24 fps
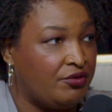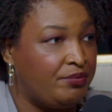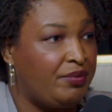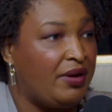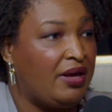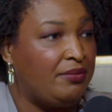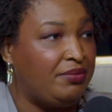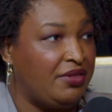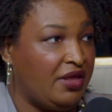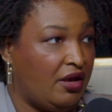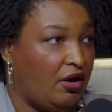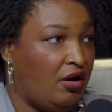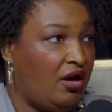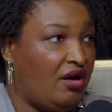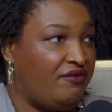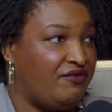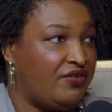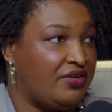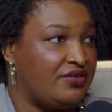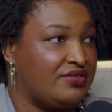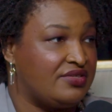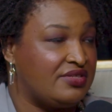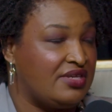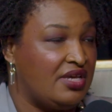public
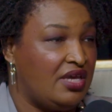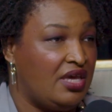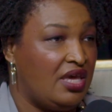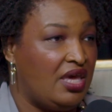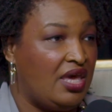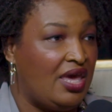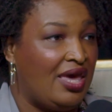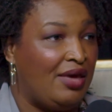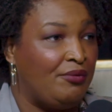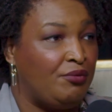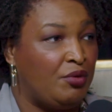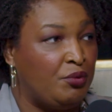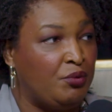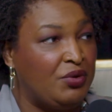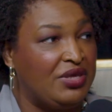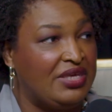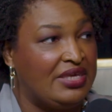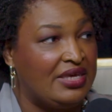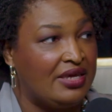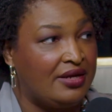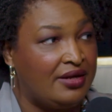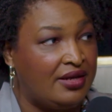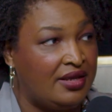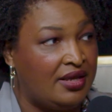office and when we
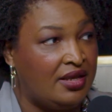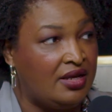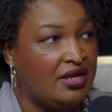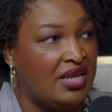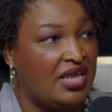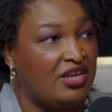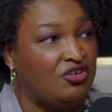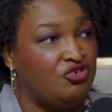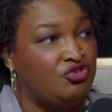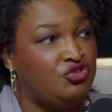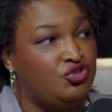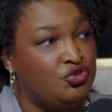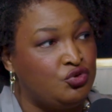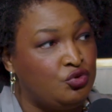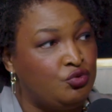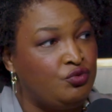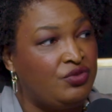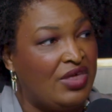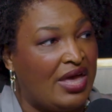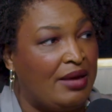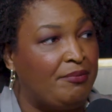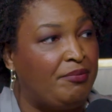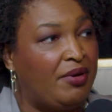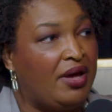get in and do
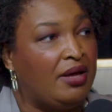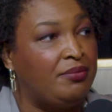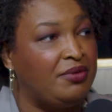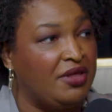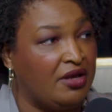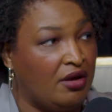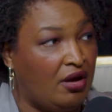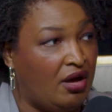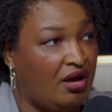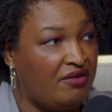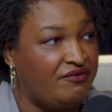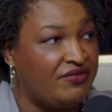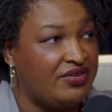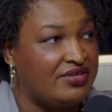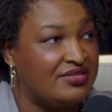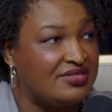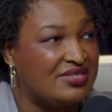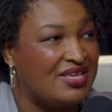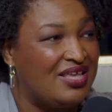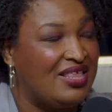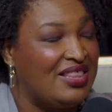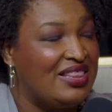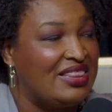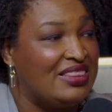that public office,
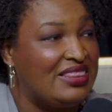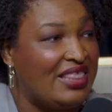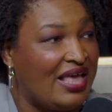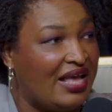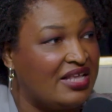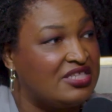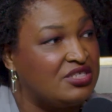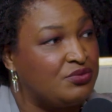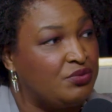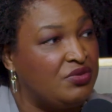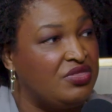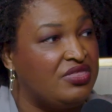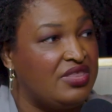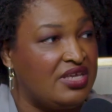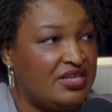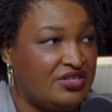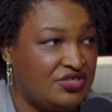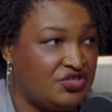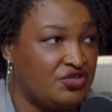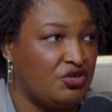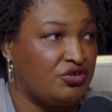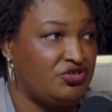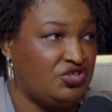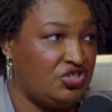that's when things
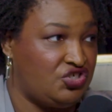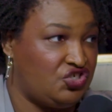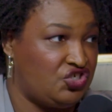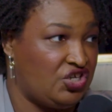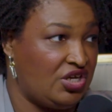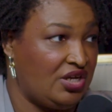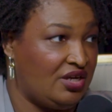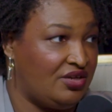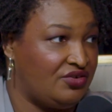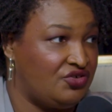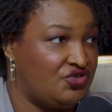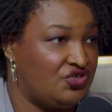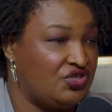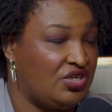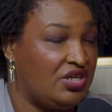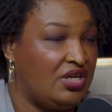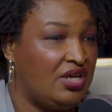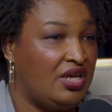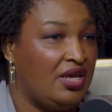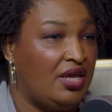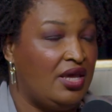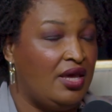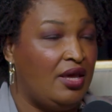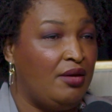start to change.
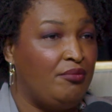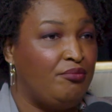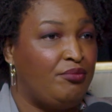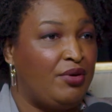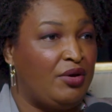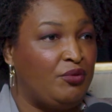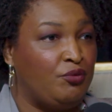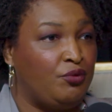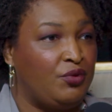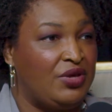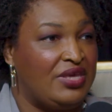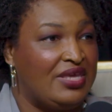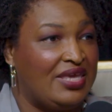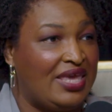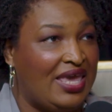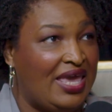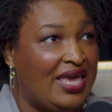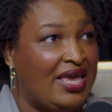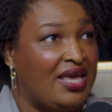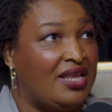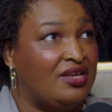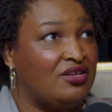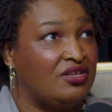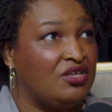But we
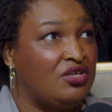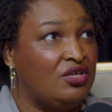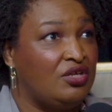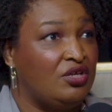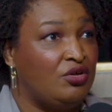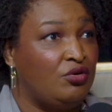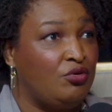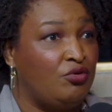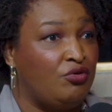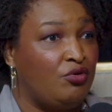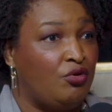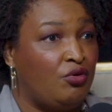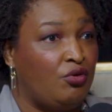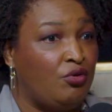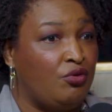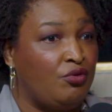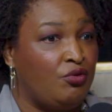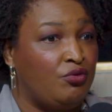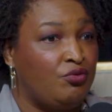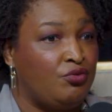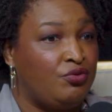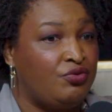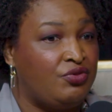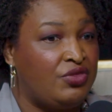can't
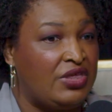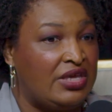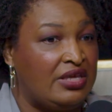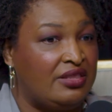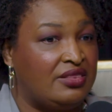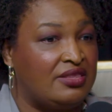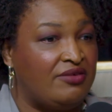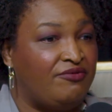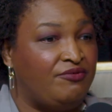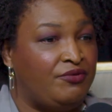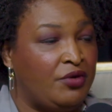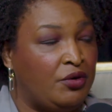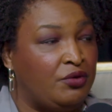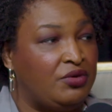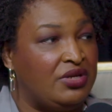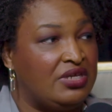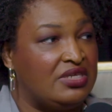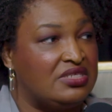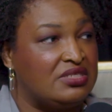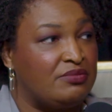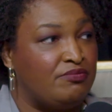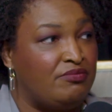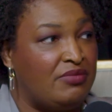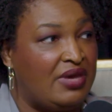think that voting
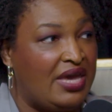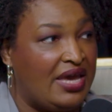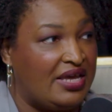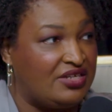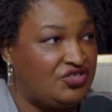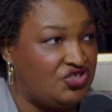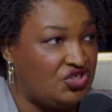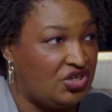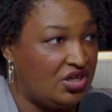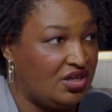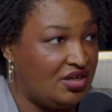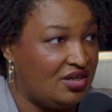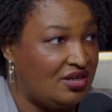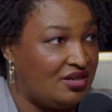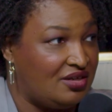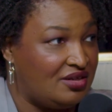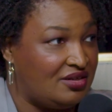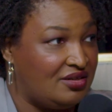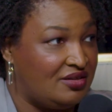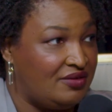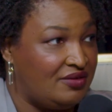is magic.